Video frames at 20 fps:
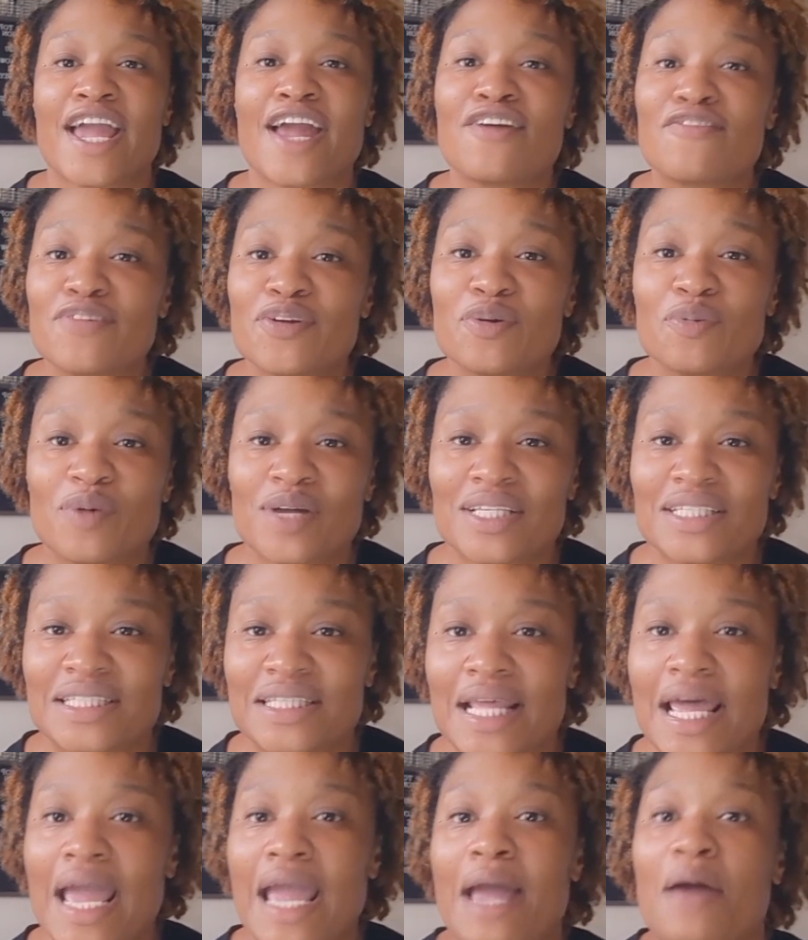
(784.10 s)
every
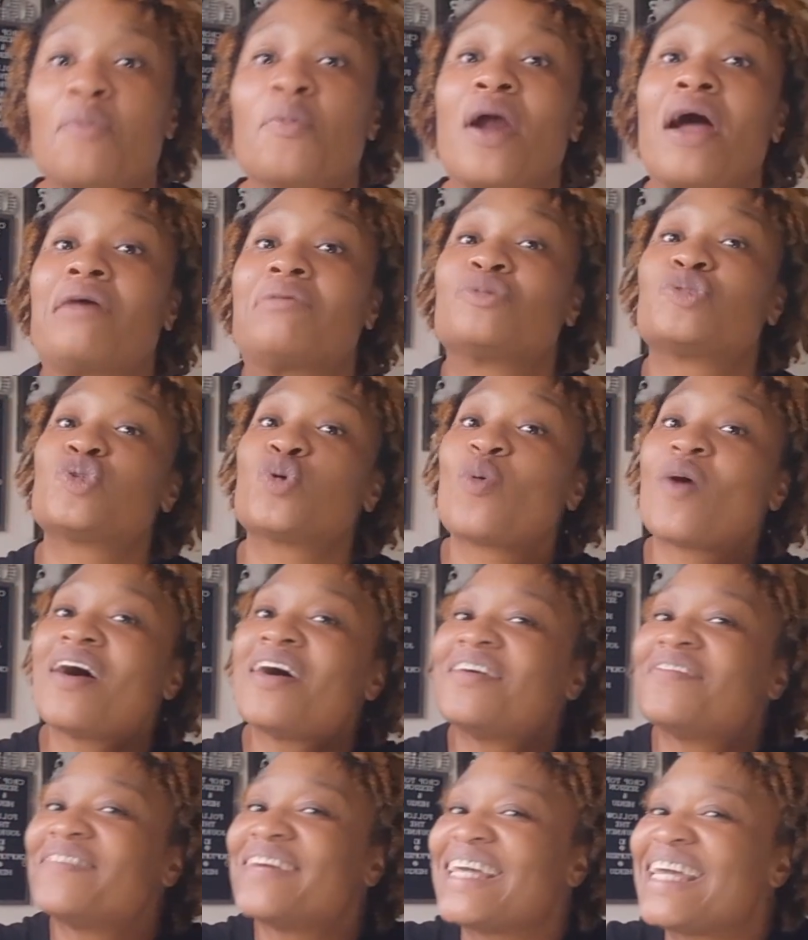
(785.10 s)
Wednesday around
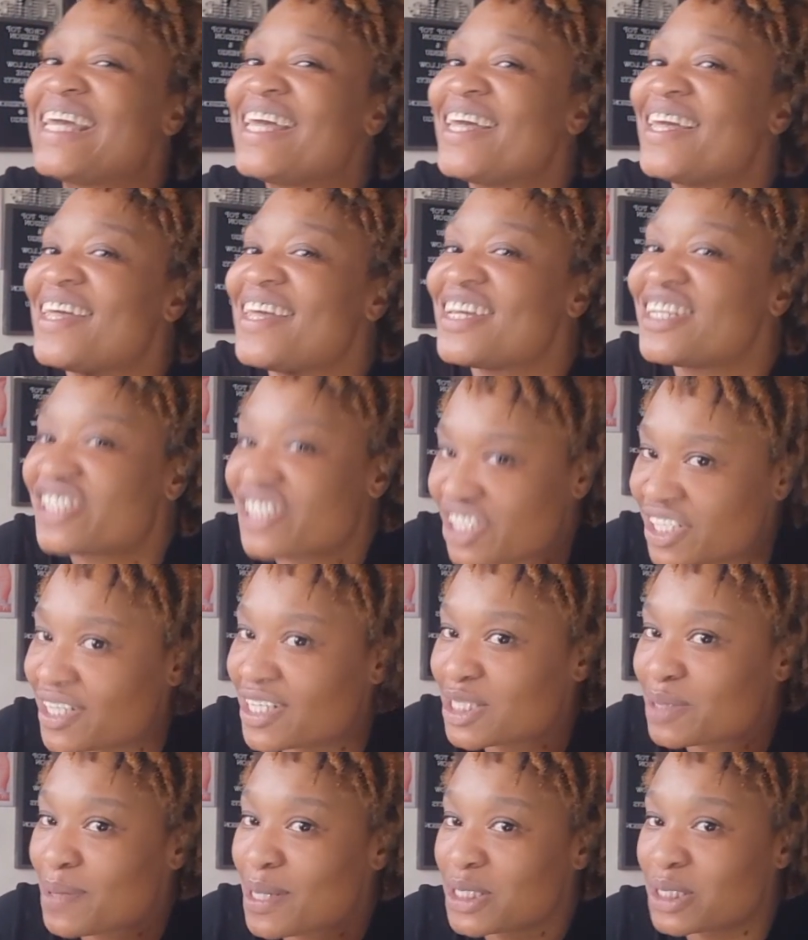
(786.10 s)
12-ish.
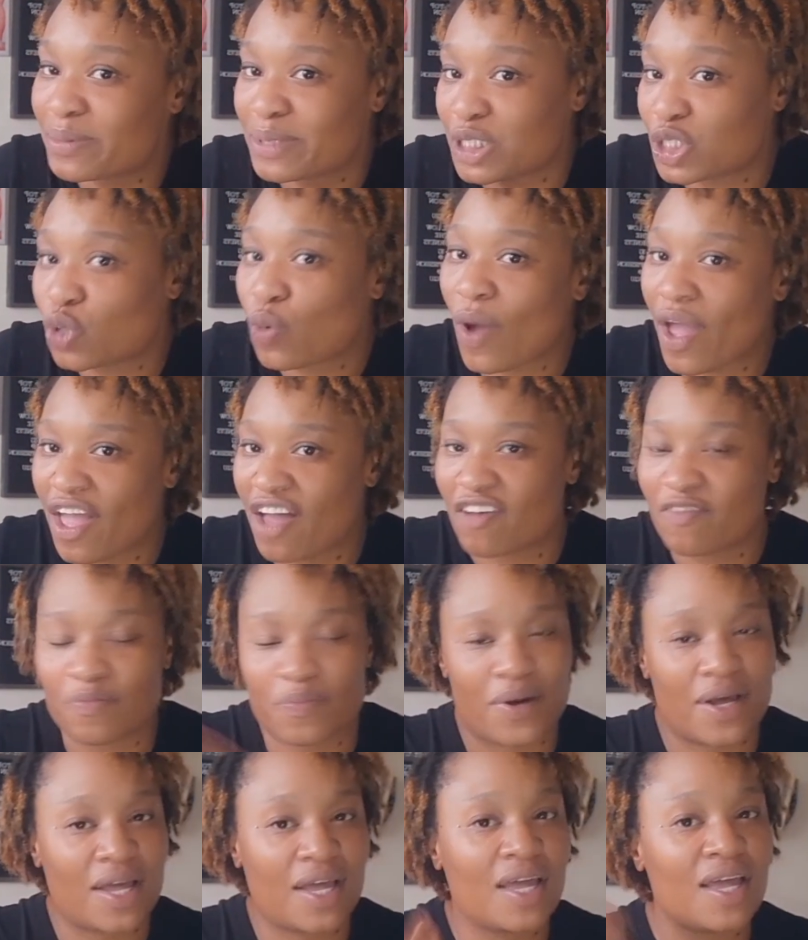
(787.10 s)
It's supposed to be 12,
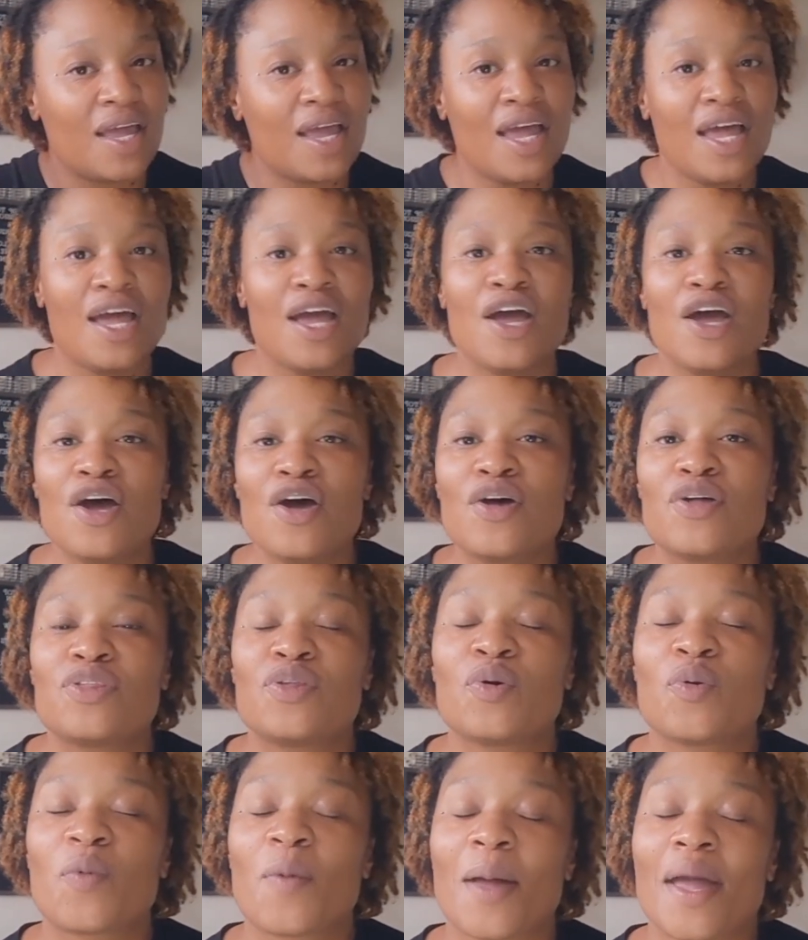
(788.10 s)
but
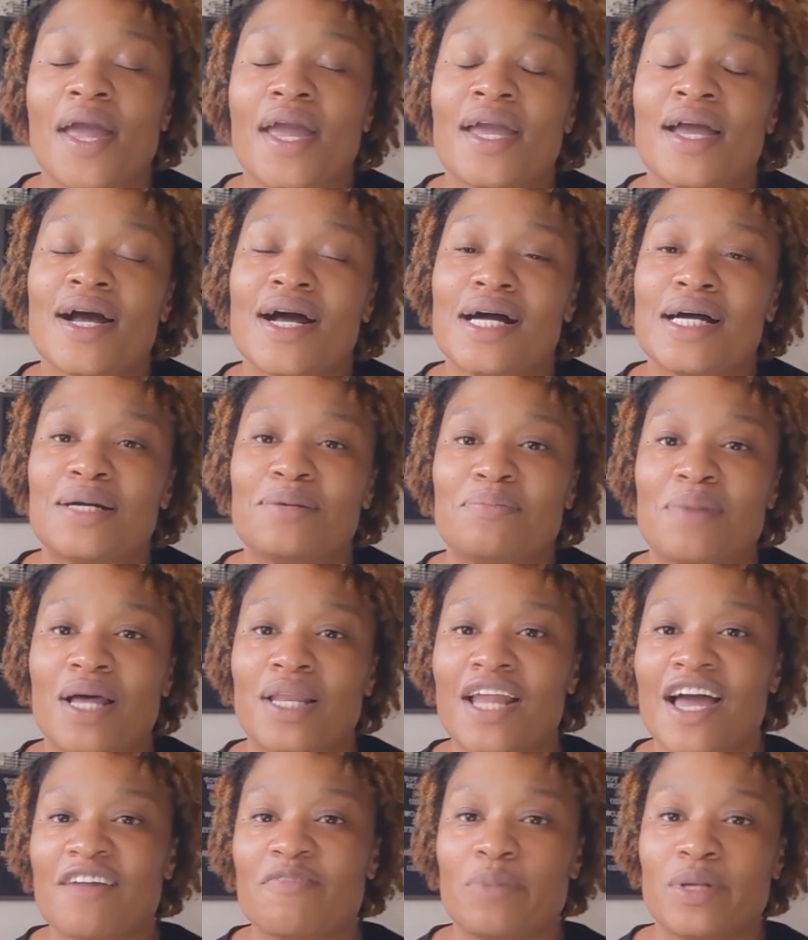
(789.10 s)
the way my
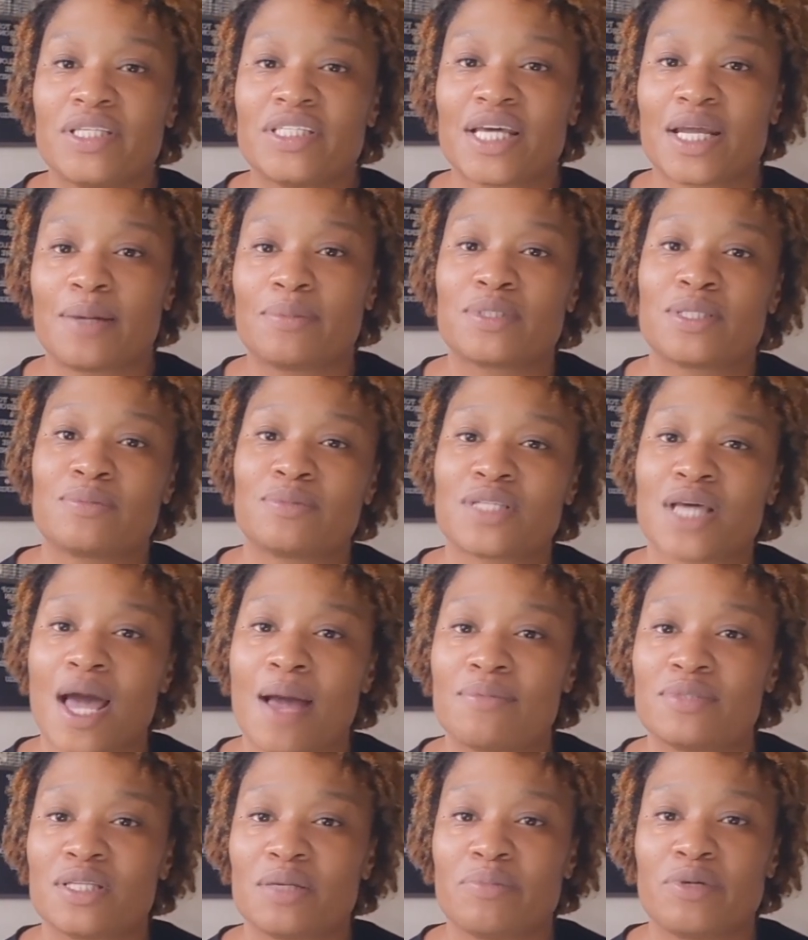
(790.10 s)
life be set up,
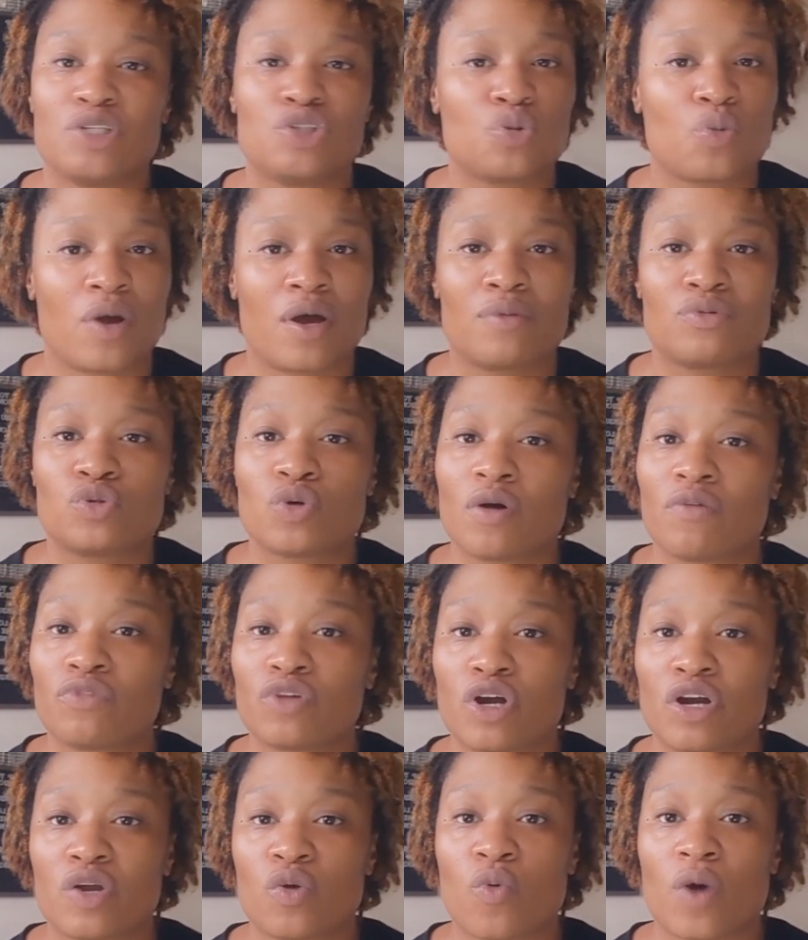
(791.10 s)
sometimes it be 12,
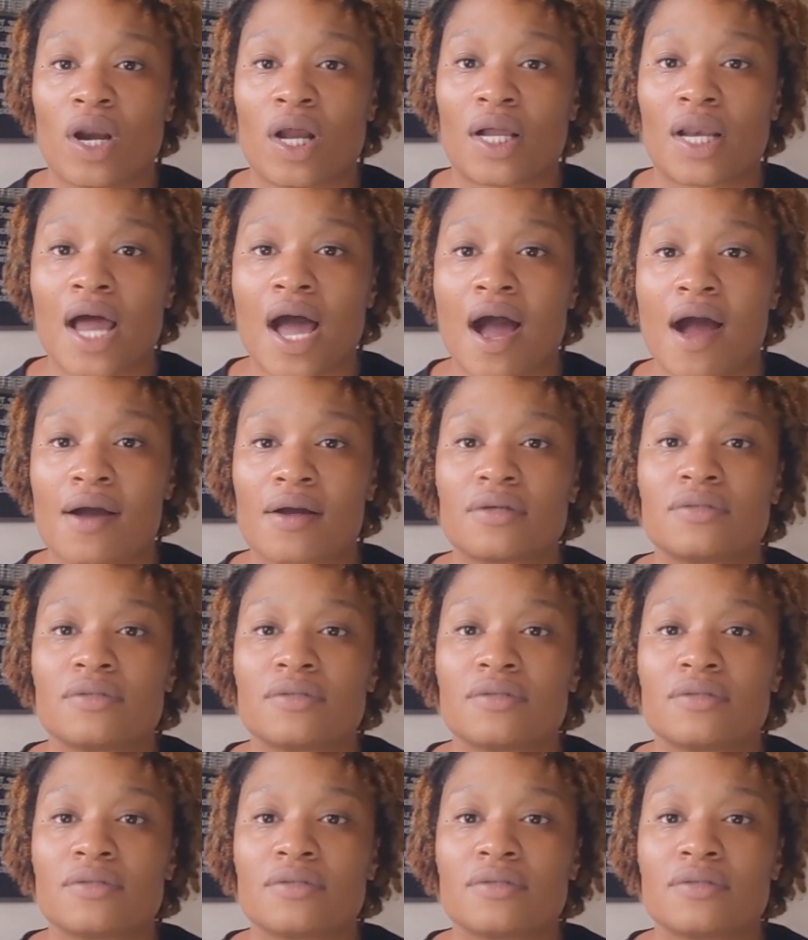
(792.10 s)
12:30, 1 o'clock.